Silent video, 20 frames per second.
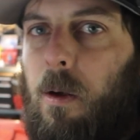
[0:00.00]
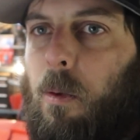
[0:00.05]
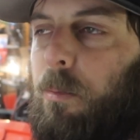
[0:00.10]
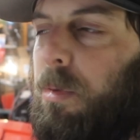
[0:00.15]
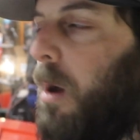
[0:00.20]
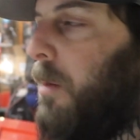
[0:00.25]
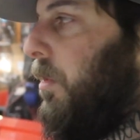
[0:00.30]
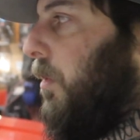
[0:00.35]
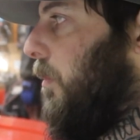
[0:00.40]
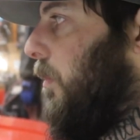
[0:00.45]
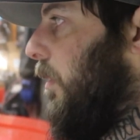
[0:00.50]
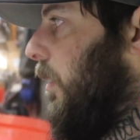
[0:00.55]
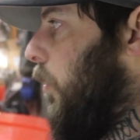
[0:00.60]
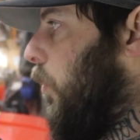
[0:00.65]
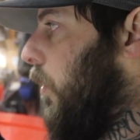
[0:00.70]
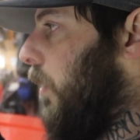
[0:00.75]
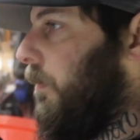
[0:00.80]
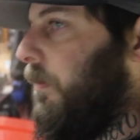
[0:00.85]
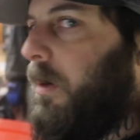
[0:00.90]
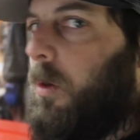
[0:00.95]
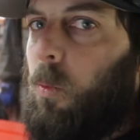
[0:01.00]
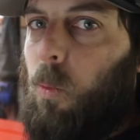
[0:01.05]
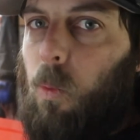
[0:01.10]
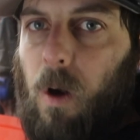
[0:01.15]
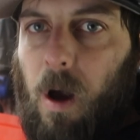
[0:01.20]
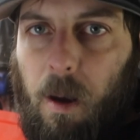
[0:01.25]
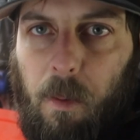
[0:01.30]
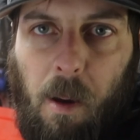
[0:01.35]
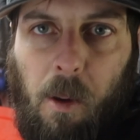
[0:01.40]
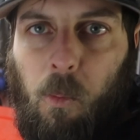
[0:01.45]
Probably wondering
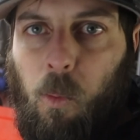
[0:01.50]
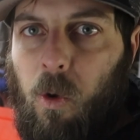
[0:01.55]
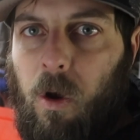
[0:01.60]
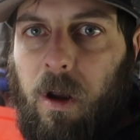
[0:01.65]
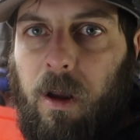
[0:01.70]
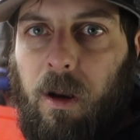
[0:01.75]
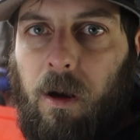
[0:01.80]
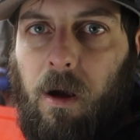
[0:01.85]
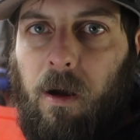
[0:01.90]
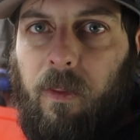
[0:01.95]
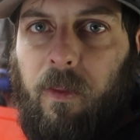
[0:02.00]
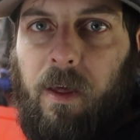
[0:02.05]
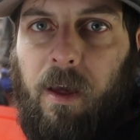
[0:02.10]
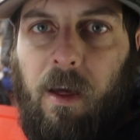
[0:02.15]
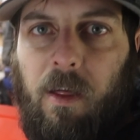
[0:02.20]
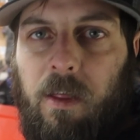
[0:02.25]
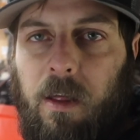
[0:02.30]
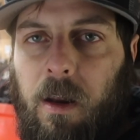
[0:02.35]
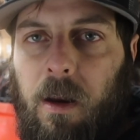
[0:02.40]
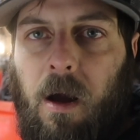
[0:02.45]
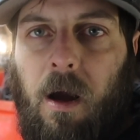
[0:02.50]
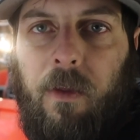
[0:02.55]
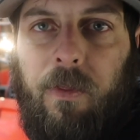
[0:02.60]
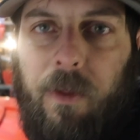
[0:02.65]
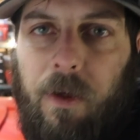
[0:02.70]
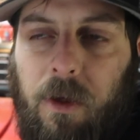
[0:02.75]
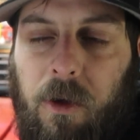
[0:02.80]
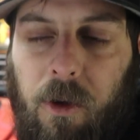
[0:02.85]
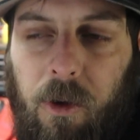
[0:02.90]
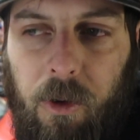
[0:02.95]
why am I working on this and not the
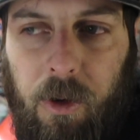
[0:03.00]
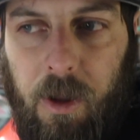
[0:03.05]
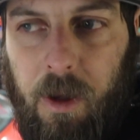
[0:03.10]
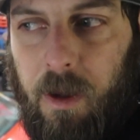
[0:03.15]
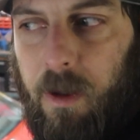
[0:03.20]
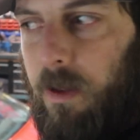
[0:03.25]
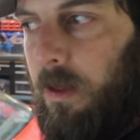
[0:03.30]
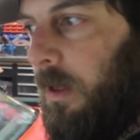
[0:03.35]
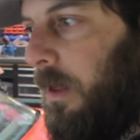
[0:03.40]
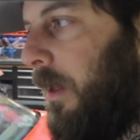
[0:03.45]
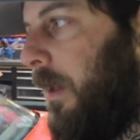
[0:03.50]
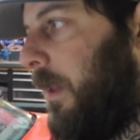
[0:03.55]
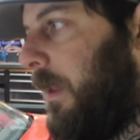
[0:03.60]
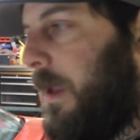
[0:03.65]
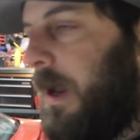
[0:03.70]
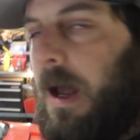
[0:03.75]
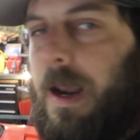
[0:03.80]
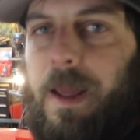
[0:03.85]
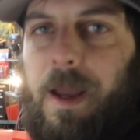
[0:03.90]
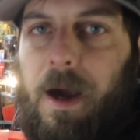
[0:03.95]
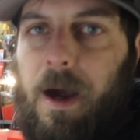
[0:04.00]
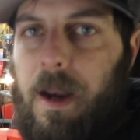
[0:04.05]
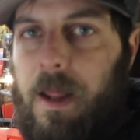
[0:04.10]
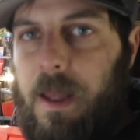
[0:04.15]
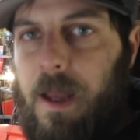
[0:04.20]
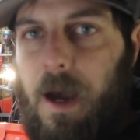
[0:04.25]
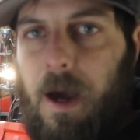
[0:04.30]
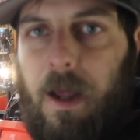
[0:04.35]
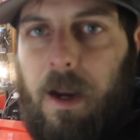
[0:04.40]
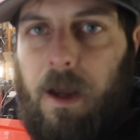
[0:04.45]
Cuda, yada yada
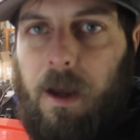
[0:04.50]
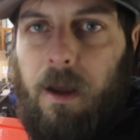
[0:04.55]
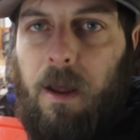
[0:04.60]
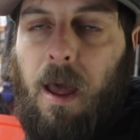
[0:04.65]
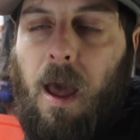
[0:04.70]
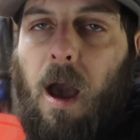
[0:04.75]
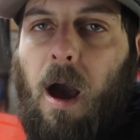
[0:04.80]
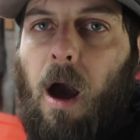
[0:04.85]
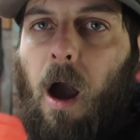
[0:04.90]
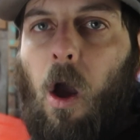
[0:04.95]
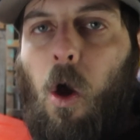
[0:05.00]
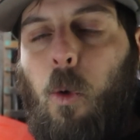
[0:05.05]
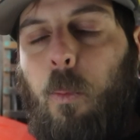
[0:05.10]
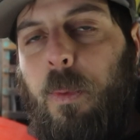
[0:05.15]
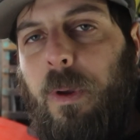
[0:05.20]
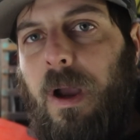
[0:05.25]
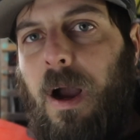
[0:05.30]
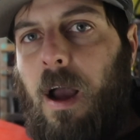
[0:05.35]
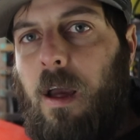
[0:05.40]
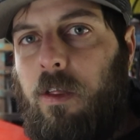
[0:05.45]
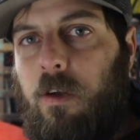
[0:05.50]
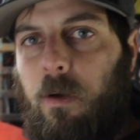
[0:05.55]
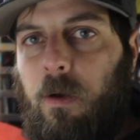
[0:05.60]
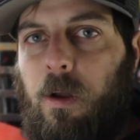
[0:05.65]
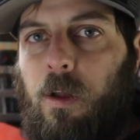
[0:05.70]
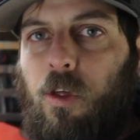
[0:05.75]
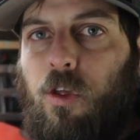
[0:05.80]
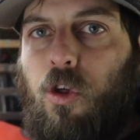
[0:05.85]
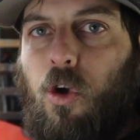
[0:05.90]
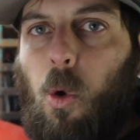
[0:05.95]
yada. I hope you guys are
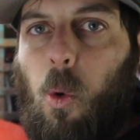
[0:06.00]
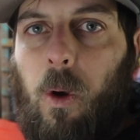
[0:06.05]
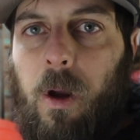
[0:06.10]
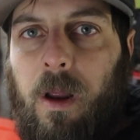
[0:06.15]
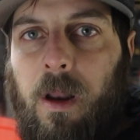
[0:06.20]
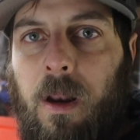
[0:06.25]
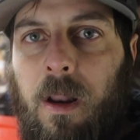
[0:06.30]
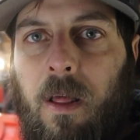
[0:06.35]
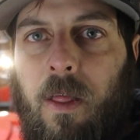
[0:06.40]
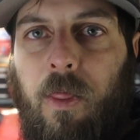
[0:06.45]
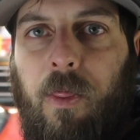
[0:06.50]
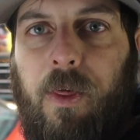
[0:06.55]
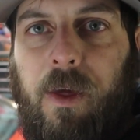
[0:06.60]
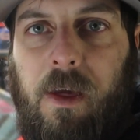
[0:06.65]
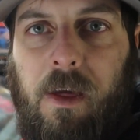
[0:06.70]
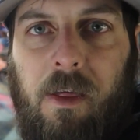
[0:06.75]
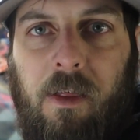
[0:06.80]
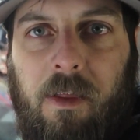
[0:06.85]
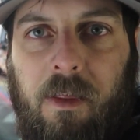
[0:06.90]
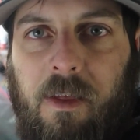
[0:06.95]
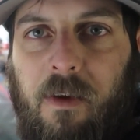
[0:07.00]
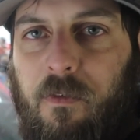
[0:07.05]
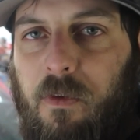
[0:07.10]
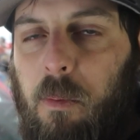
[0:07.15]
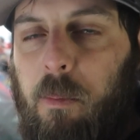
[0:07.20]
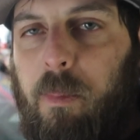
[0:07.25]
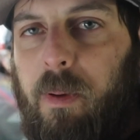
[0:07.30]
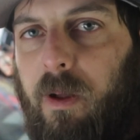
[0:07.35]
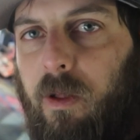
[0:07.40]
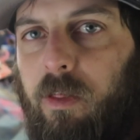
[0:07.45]
enjoying these
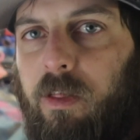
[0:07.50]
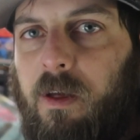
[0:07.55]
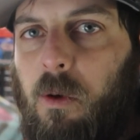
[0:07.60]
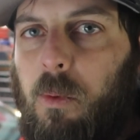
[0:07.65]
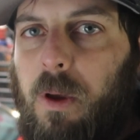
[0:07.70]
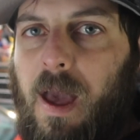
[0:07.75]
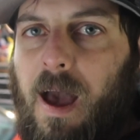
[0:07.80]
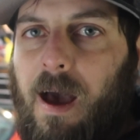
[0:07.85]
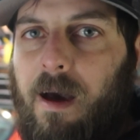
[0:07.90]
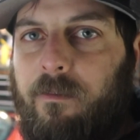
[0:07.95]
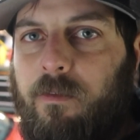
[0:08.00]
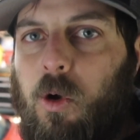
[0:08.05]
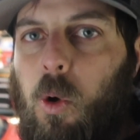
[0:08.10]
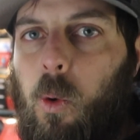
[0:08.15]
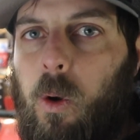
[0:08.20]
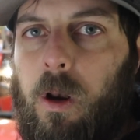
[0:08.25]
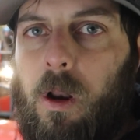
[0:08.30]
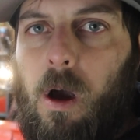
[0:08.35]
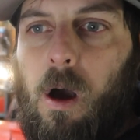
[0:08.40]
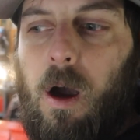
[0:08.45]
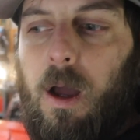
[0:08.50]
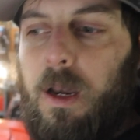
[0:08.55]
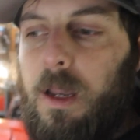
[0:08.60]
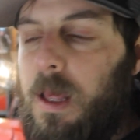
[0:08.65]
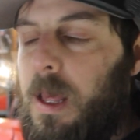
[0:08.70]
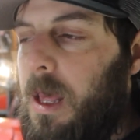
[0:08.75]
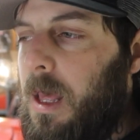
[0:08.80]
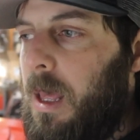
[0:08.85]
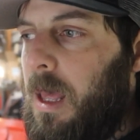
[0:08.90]
different builds that we have going on.